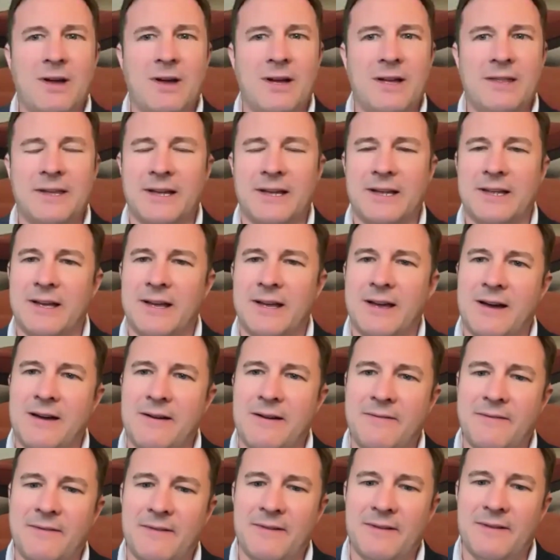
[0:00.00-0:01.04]
I think
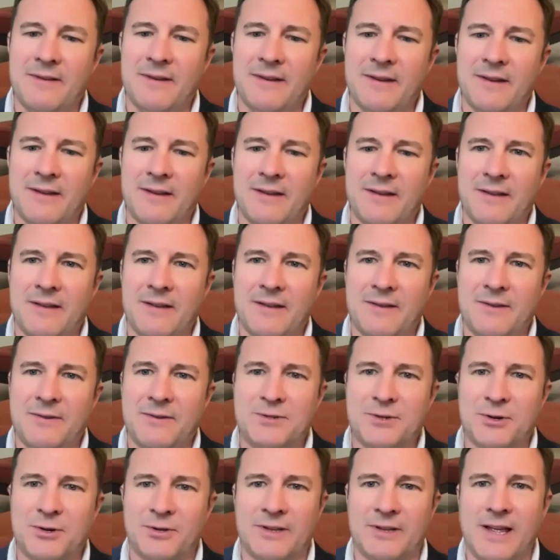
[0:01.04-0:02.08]
you
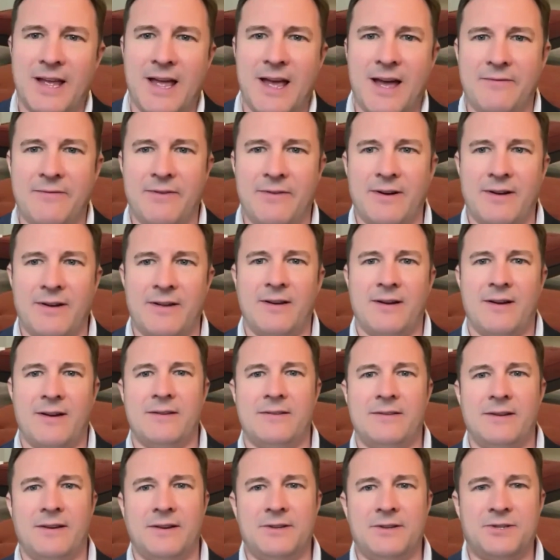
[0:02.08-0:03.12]
certainly have a
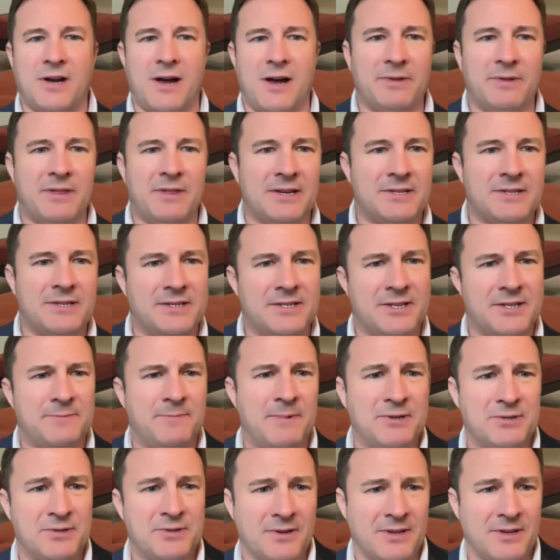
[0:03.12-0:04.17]
job with us as a
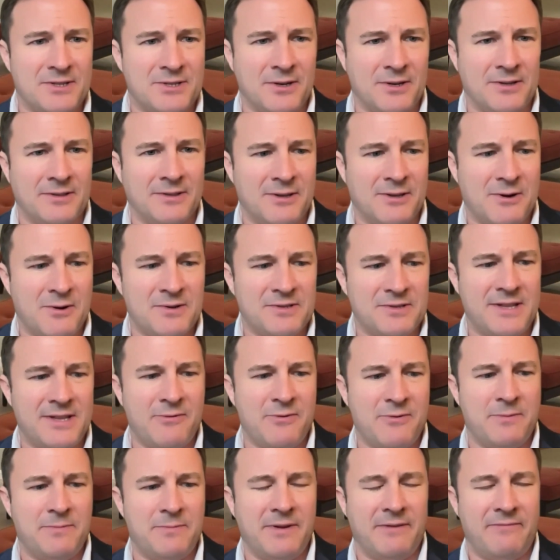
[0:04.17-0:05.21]
special consultant, Lois. That
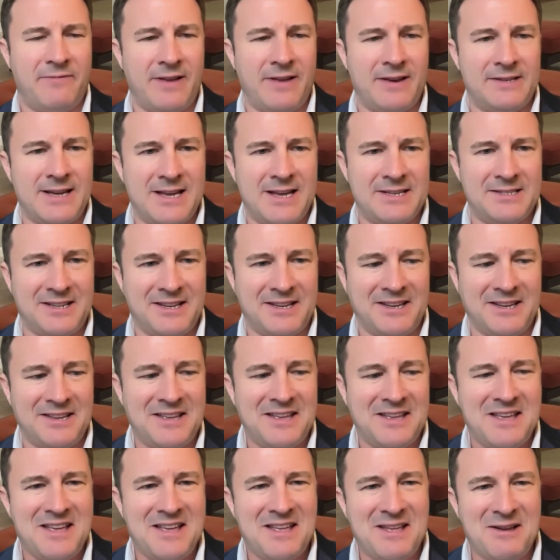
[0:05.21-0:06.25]
would be fantastic.
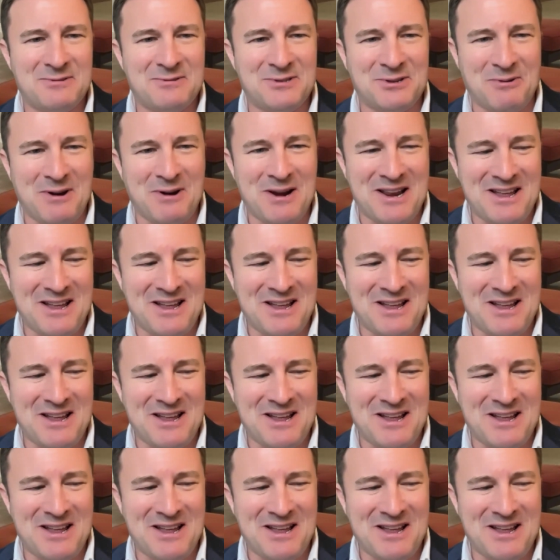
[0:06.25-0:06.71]
That's a great